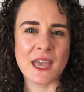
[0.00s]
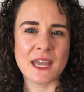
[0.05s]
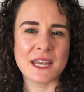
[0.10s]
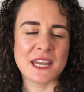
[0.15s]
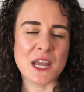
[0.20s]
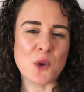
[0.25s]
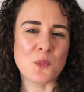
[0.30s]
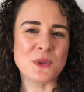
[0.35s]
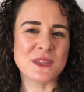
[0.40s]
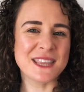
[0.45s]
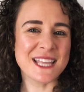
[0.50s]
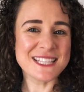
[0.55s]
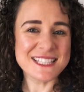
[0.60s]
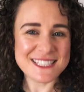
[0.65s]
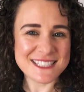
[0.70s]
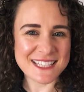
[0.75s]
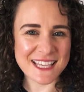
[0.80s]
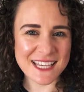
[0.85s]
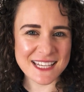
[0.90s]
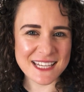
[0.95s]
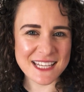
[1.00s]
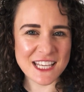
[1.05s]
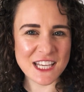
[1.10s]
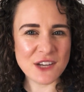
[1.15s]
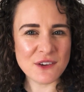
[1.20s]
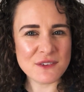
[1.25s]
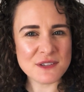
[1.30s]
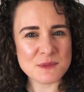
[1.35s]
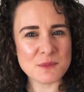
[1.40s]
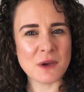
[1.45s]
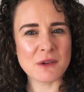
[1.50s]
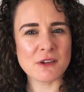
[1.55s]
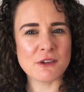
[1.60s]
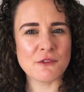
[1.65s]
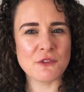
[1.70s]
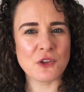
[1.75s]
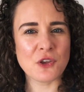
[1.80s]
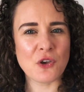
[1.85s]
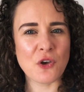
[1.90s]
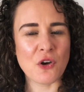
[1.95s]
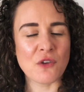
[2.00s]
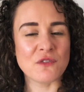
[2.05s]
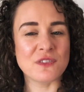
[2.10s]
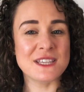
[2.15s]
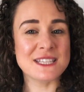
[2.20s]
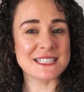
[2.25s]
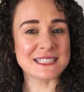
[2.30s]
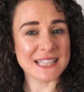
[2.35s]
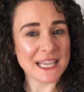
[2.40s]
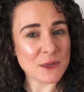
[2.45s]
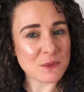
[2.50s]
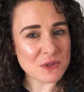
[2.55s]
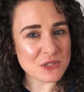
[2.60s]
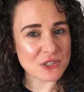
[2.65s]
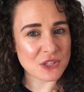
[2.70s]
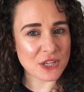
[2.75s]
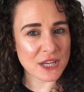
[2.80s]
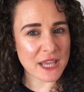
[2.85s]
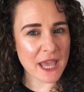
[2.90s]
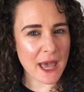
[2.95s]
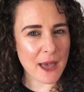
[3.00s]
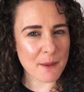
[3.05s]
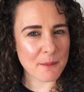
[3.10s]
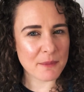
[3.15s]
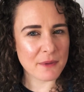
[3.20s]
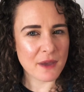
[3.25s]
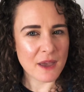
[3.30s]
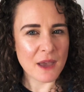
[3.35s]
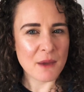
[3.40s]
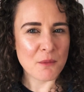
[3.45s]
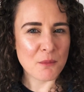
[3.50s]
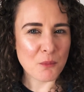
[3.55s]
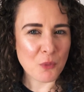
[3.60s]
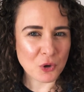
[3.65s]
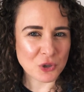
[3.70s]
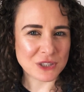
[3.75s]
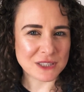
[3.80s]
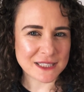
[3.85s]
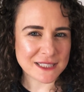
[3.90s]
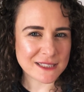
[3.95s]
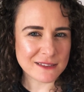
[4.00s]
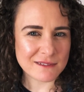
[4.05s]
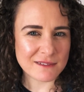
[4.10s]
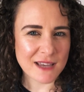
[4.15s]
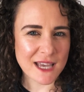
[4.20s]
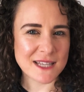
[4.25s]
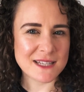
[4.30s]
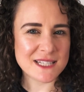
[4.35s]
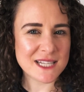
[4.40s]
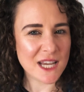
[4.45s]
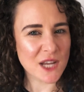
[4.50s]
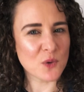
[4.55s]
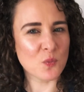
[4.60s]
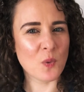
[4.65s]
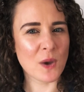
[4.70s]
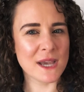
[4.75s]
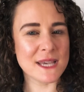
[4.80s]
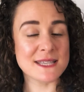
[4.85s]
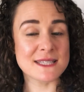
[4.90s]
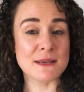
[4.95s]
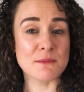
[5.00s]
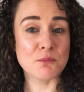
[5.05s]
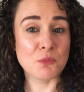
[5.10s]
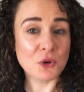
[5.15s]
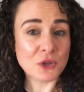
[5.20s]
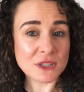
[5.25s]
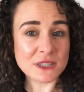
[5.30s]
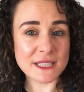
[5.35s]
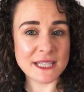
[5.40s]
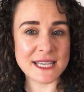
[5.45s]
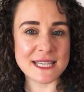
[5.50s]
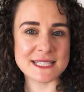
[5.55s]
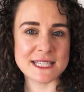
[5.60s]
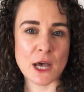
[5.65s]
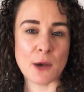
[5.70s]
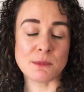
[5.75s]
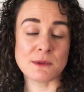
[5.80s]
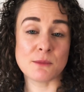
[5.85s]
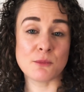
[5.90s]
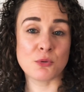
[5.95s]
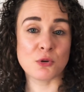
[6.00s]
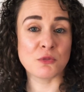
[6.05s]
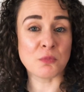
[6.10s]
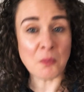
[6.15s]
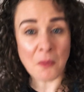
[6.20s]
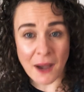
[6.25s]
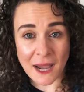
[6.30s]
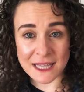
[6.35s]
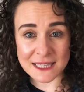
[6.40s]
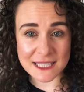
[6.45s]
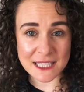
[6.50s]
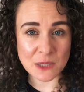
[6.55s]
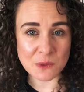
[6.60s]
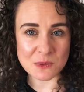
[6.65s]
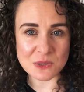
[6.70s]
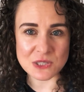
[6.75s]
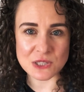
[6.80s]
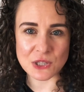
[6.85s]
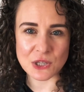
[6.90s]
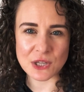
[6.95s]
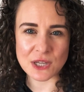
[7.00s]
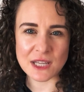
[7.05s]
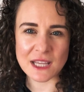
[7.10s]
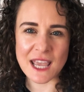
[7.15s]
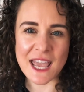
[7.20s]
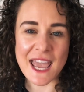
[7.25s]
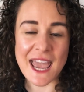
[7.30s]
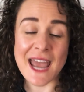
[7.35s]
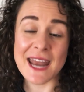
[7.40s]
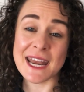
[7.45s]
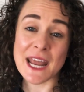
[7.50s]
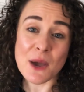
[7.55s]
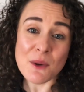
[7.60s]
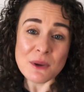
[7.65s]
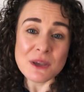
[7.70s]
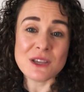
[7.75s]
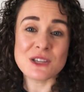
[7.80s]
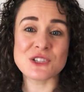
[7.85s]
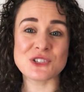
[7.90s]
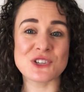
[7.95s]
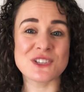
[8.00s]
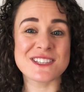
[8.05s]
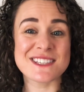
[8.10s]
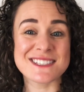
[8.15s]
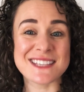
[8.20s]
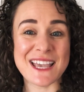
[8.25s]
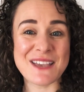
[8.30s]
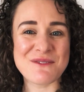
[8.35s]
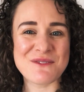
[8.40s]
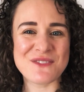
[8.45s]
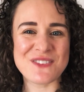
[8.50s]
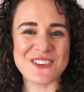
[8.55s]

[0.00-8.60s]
Now, with that said, here is my review of this language learning app, Mondly, and 10 ways that Mondly has helped improve my language learning and how it can do the same for